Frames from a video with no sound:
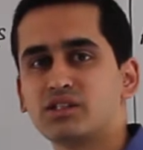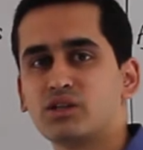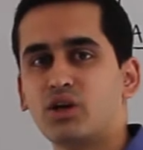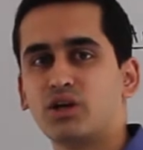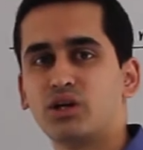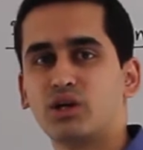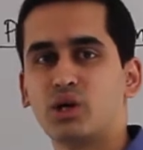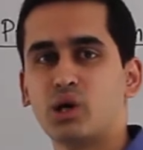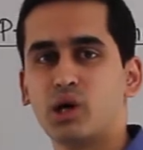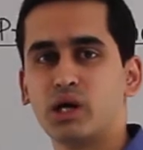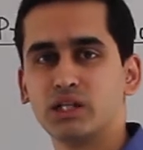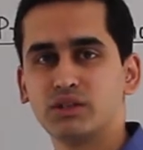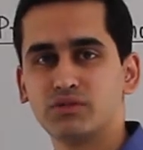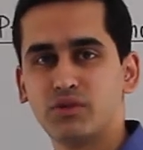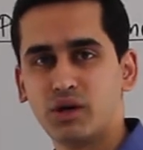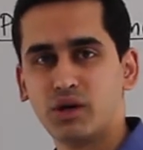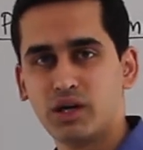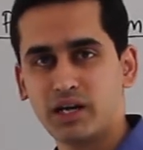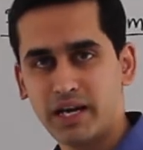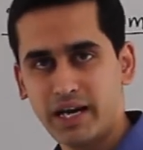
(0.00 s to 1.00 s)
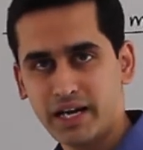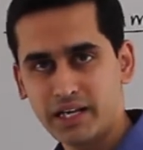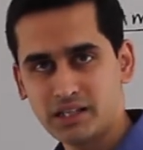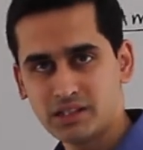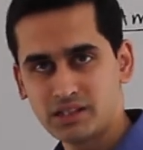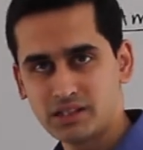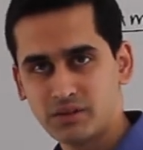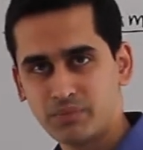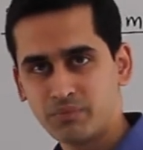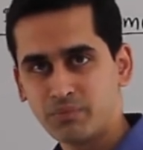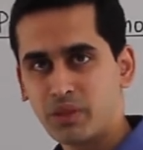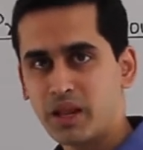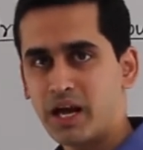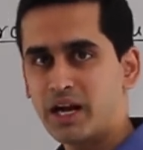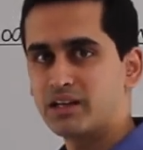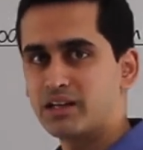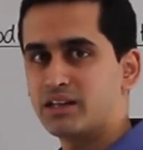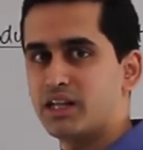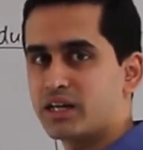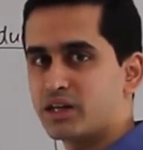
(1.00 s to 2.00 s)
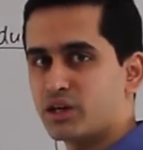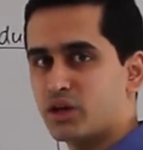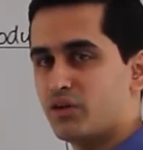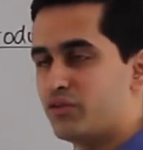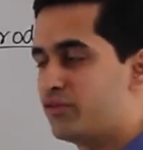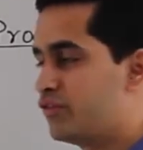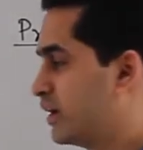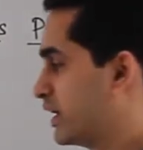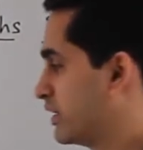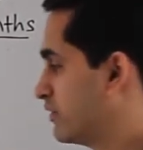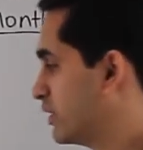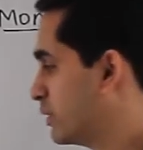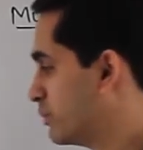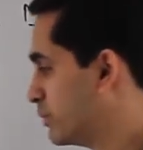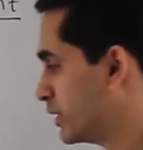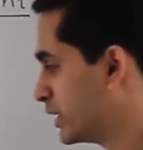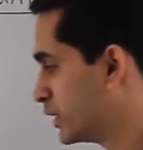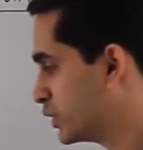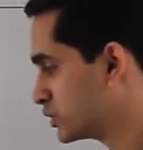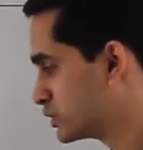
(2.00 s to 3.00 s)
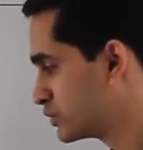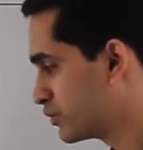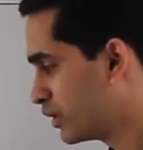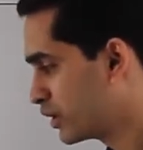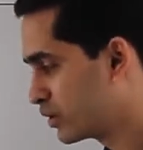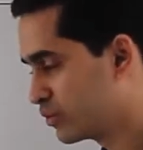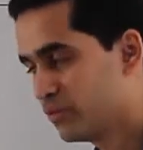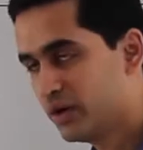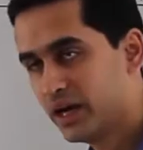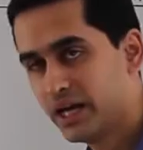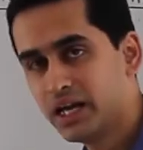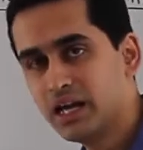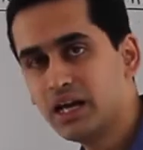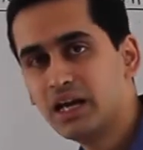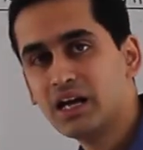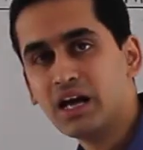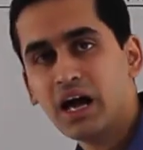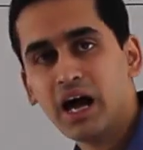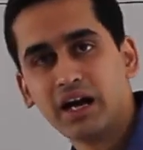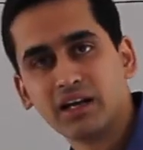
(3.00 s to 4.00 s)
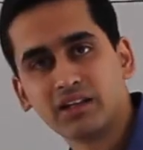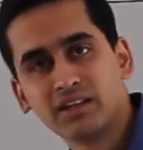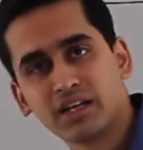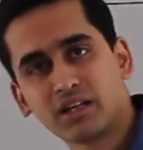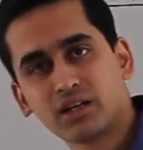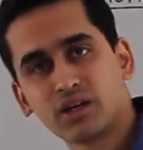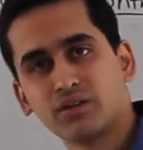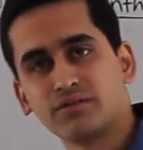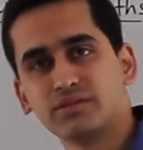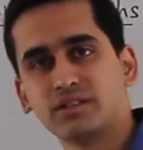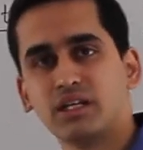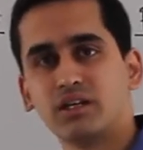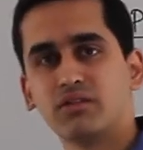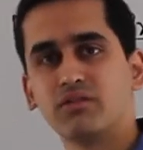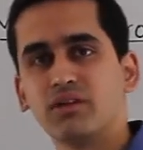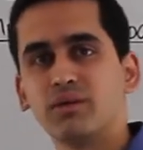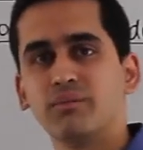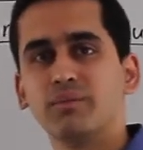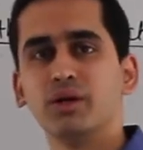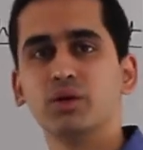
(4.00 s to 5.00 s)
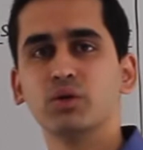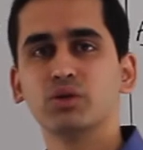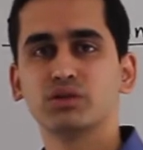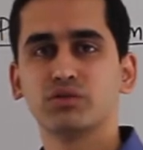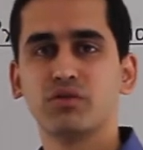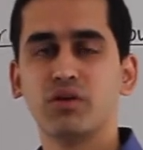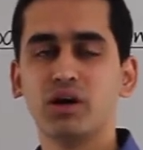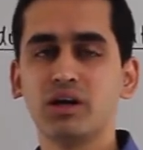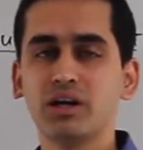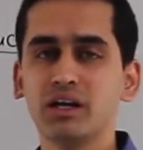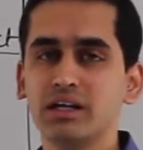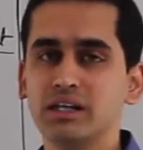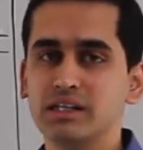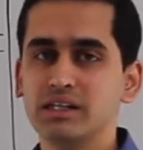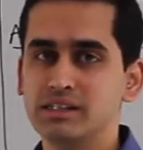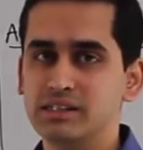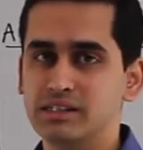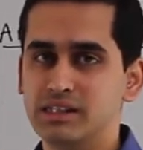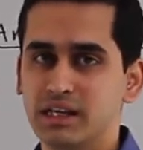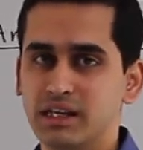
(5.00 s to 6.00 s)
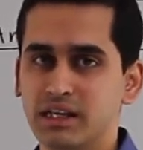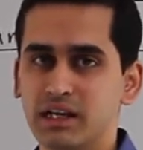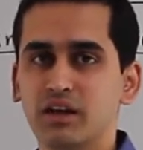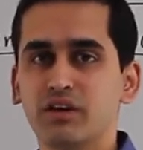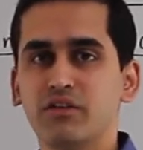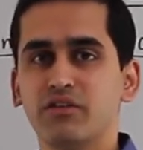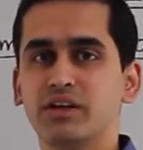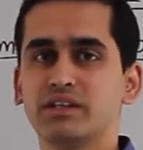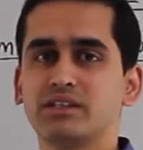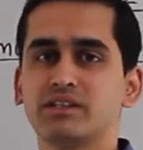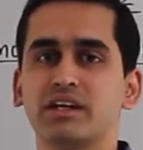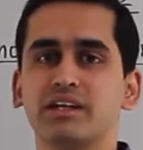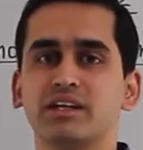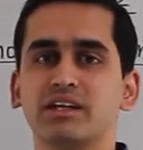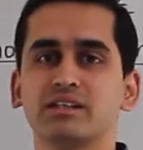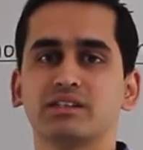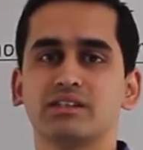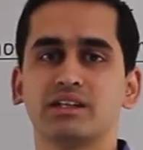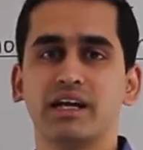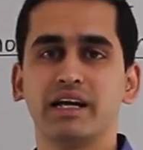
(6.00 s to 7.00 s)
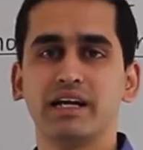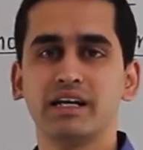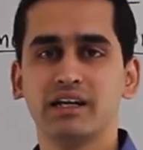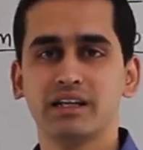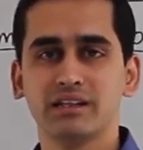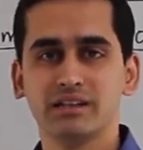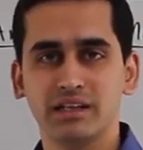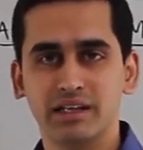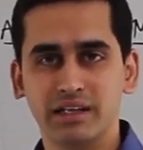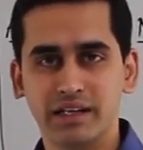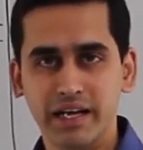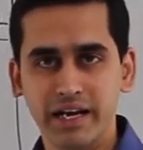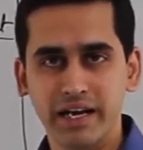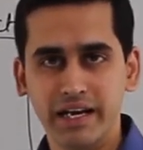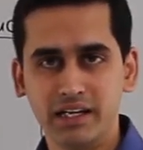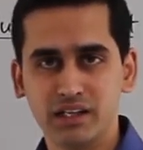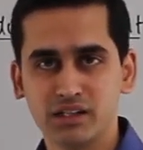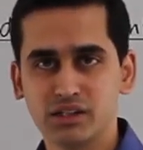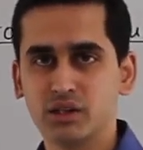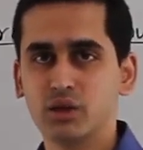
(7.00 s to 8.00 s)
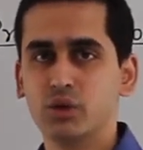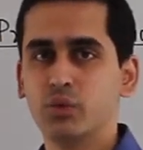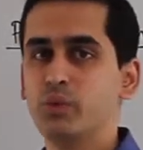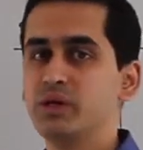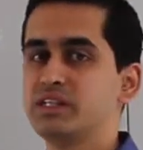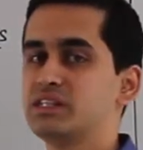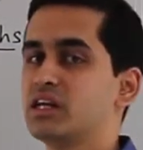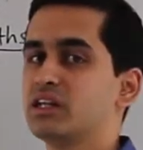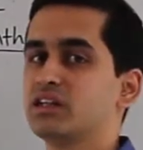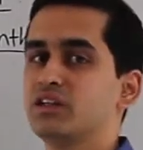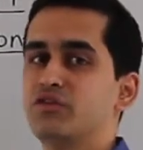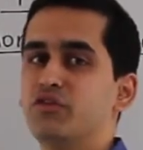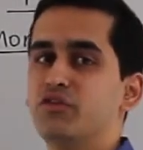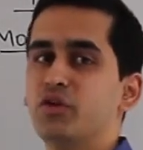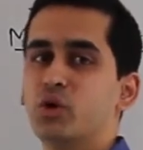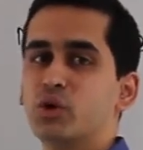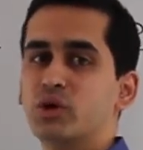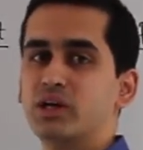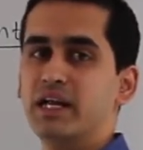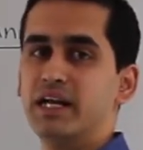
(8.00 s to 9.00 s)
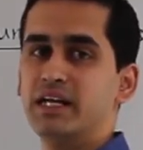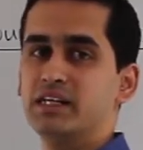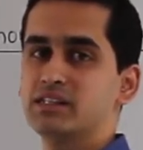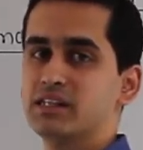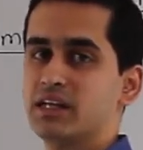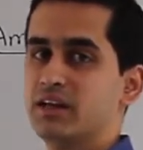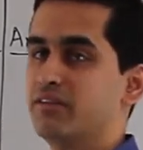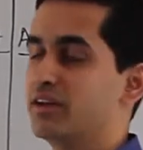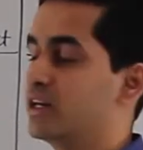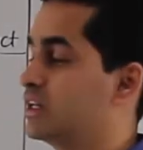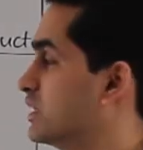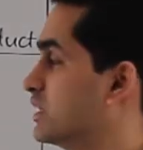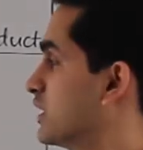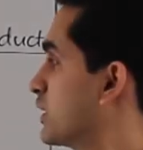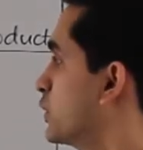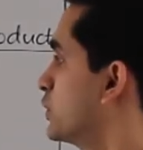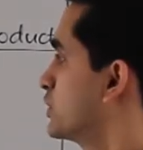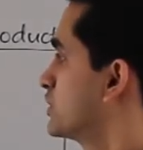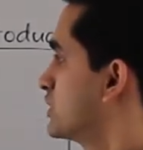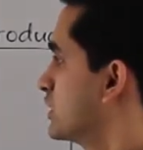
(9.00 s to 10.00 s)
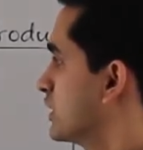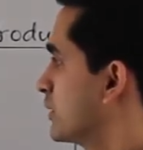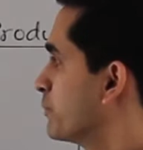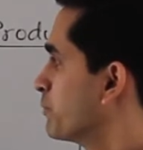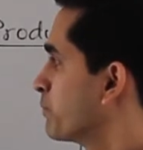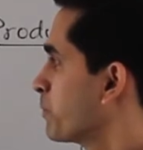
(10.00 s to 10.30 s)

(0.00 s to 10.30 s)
on drawings for X, and that of Y will be used for Y, and that of Z will be used for Z. First let us write the dates. Which are the 4 dates given in the question?